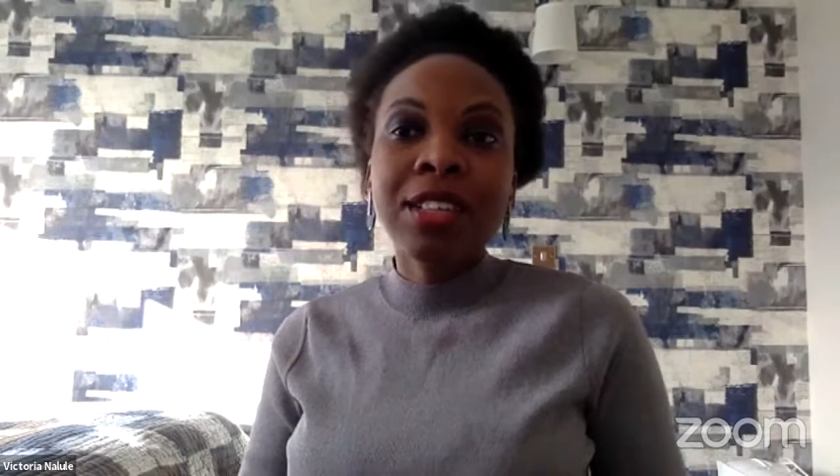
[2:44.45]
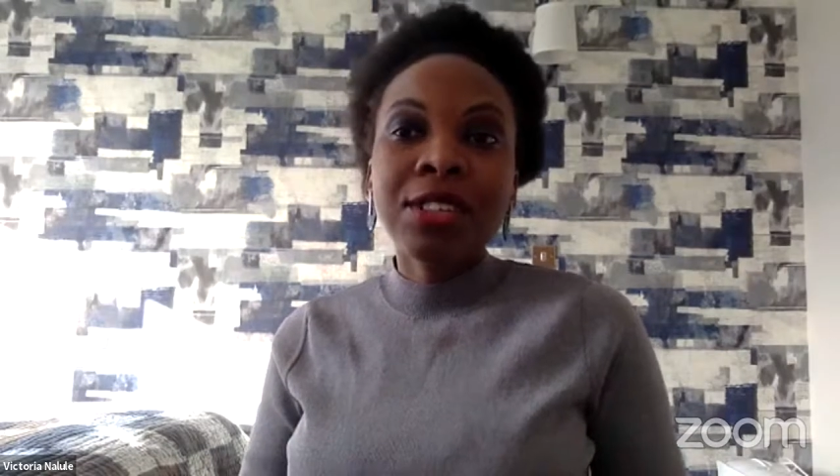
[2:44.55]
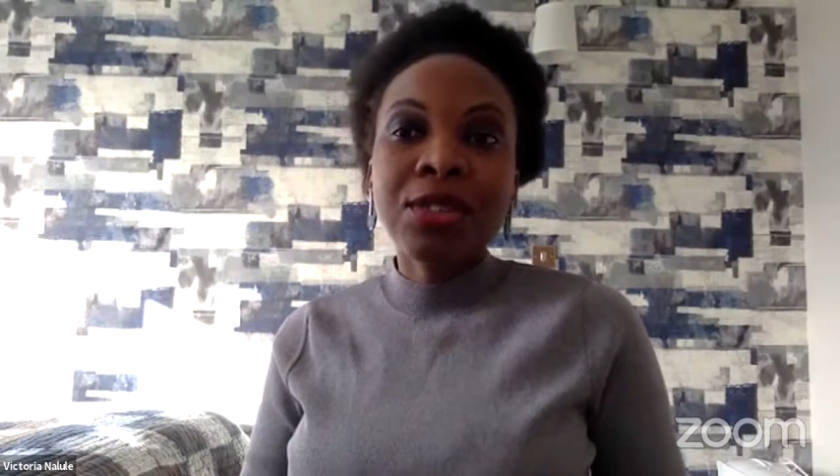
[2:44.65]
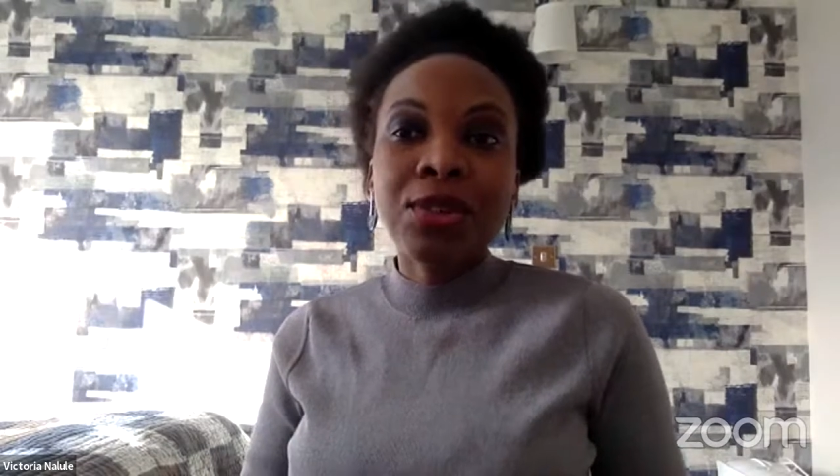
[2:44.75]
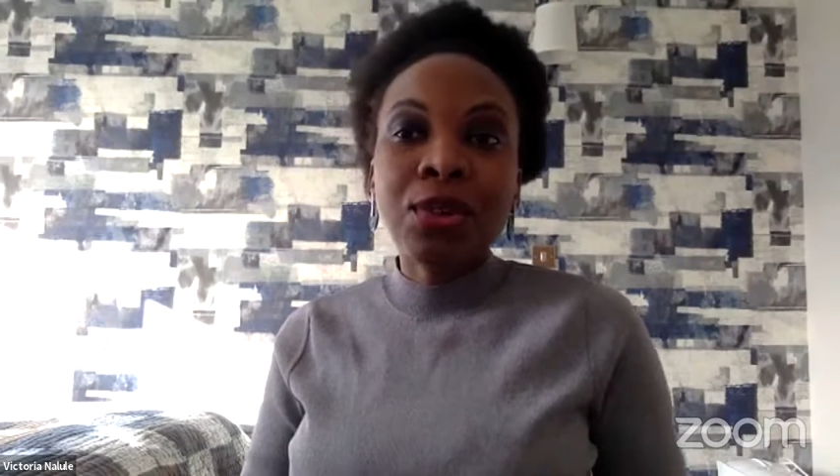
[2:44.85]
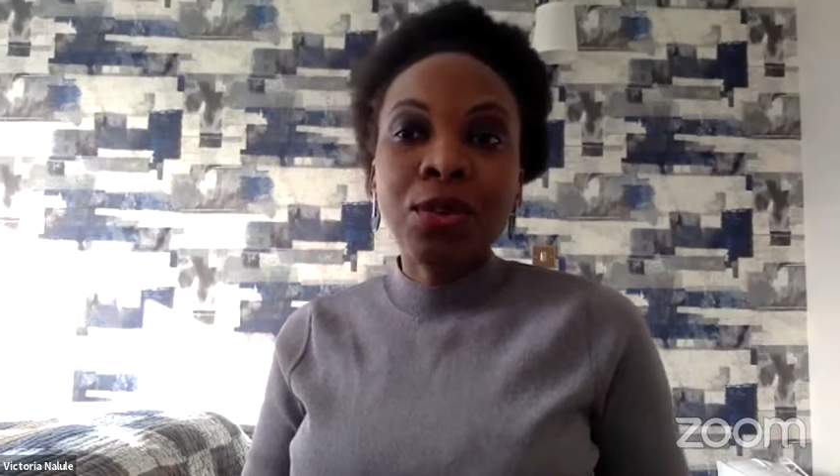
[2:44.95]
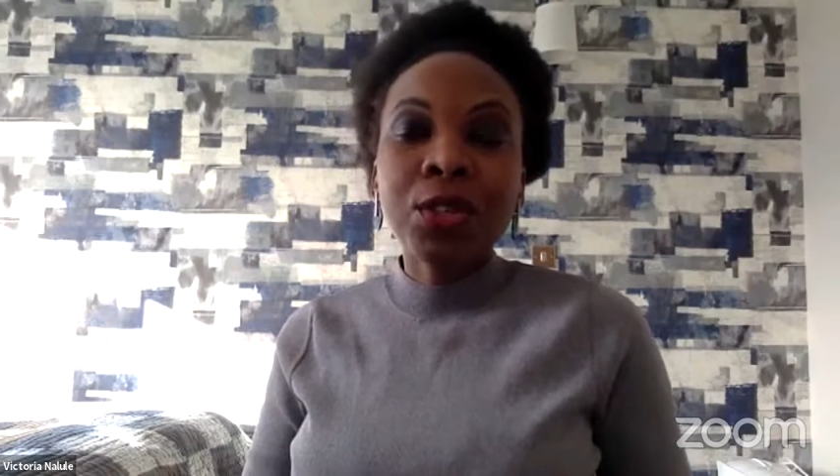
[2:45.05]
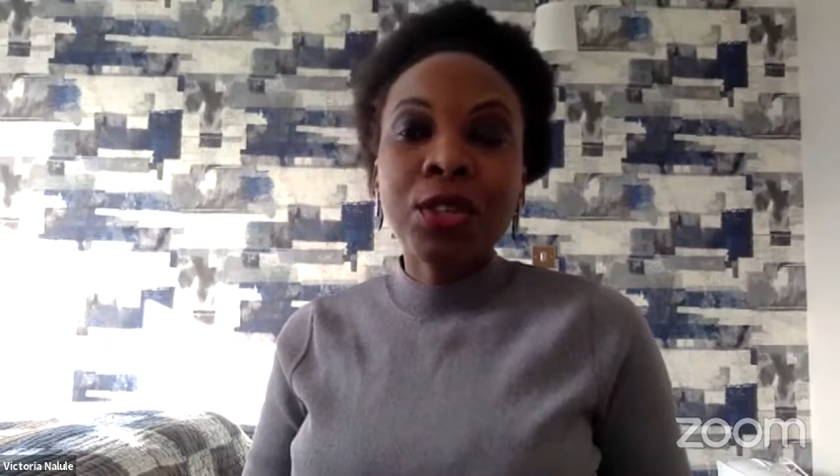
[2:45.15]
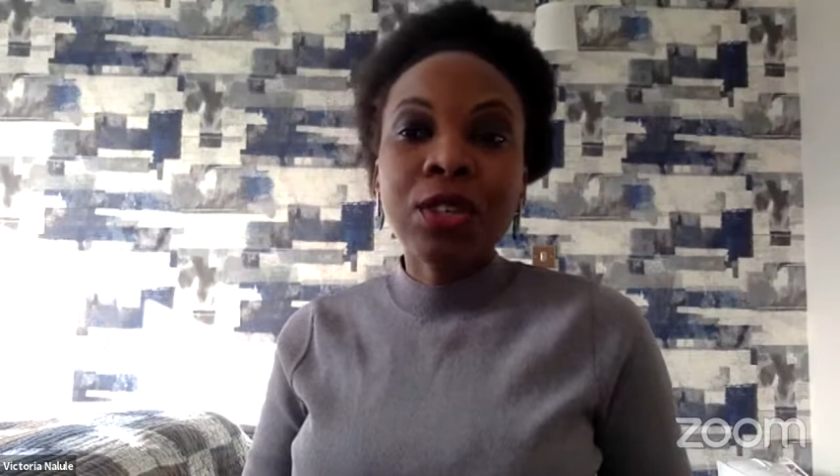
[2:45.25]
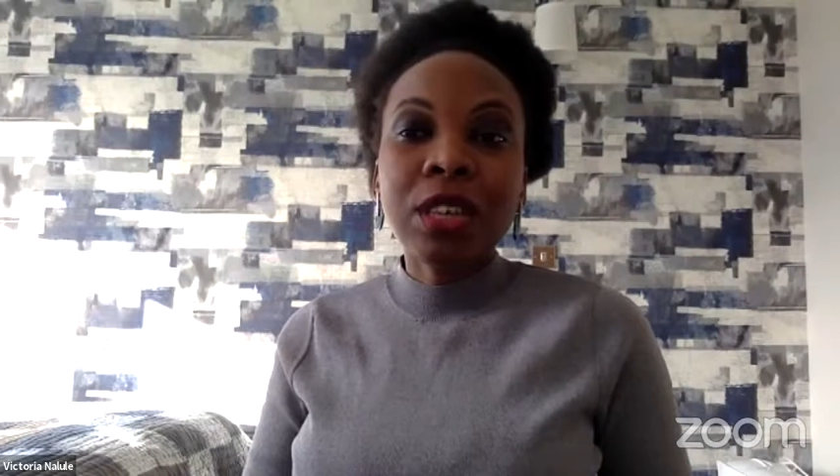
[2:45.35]
So
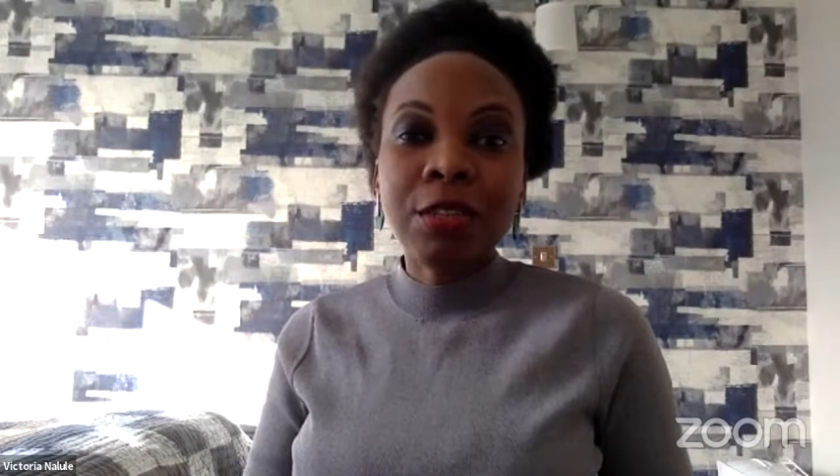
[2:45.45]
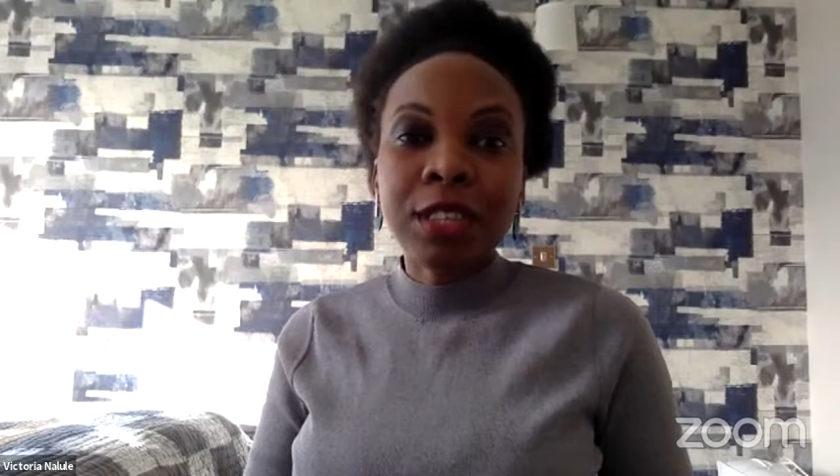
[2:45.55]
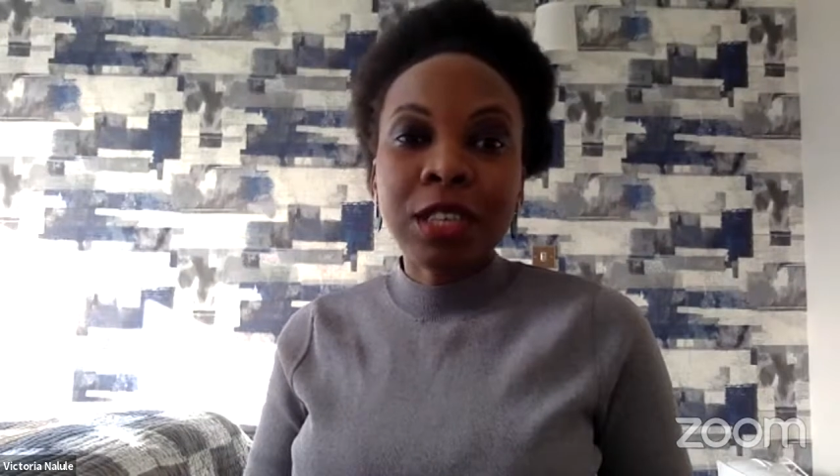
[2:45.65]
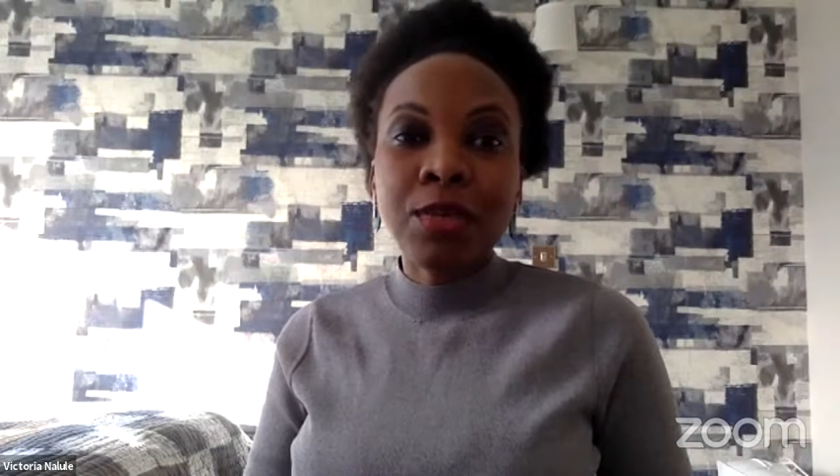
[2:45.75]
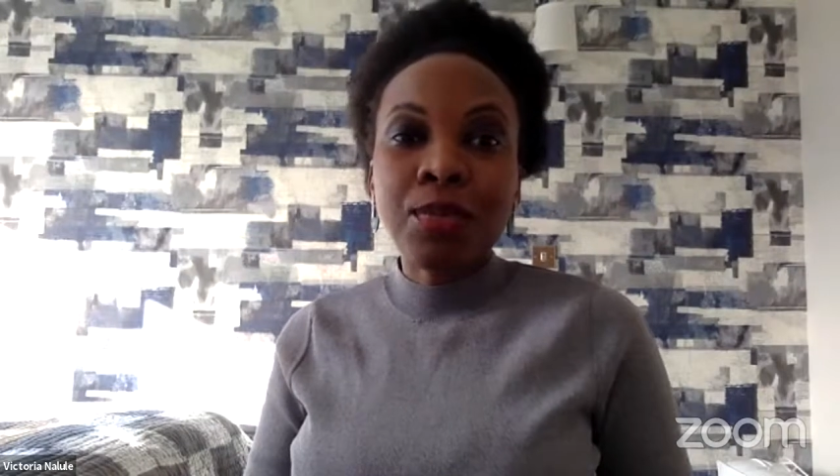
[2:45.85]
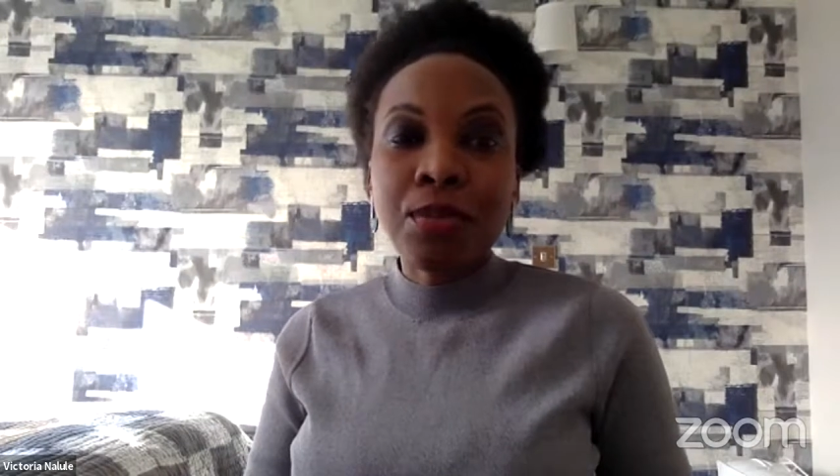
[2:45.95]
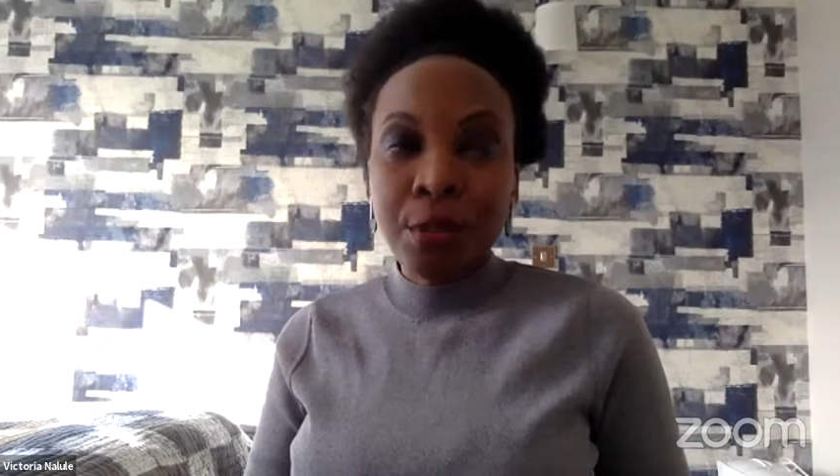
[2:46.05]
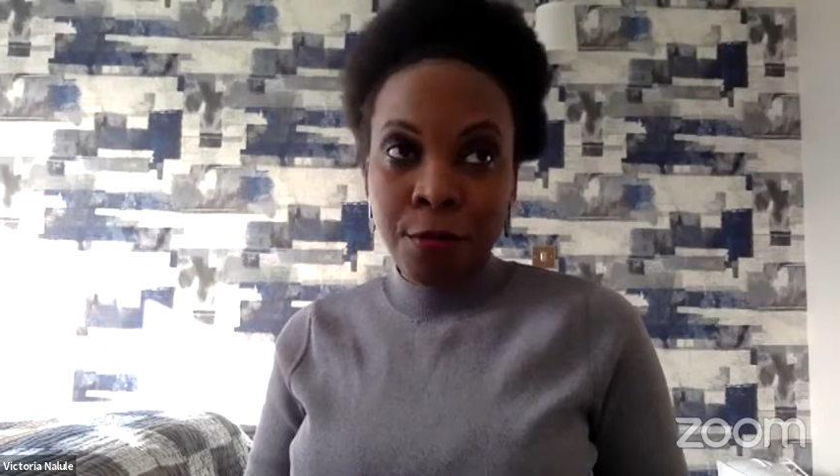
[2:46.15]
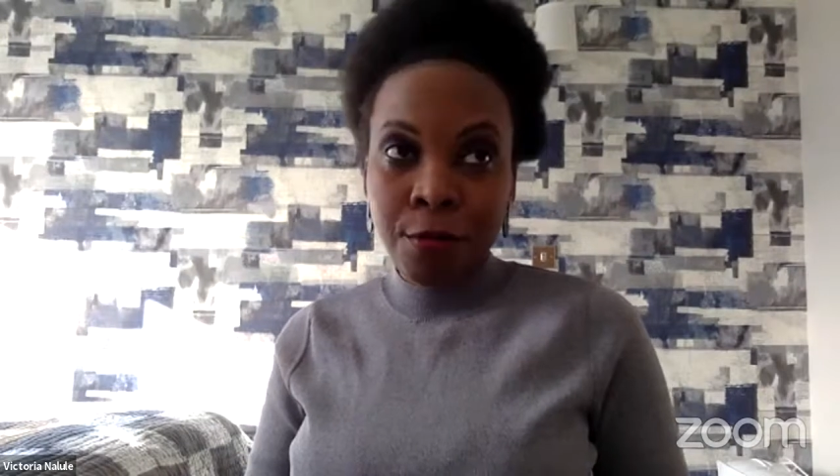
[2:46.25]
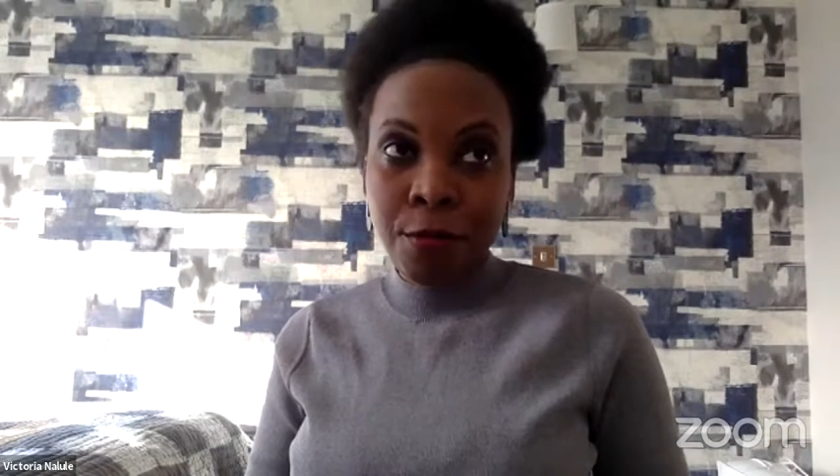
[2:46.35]
would you give us a
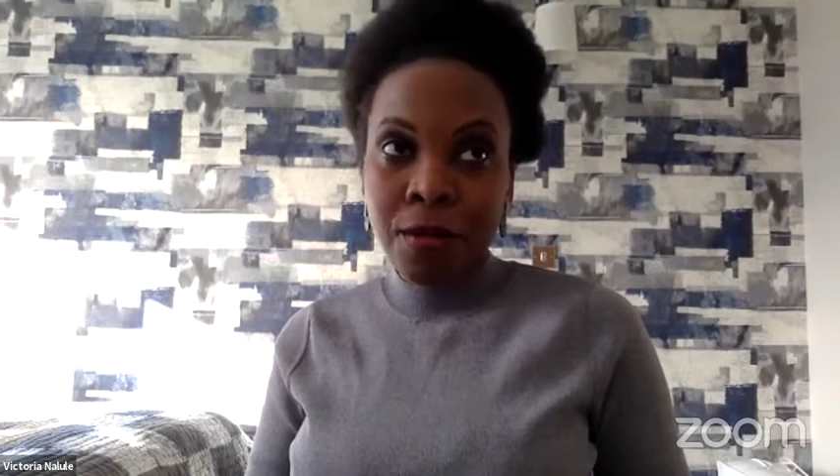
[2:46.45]
brief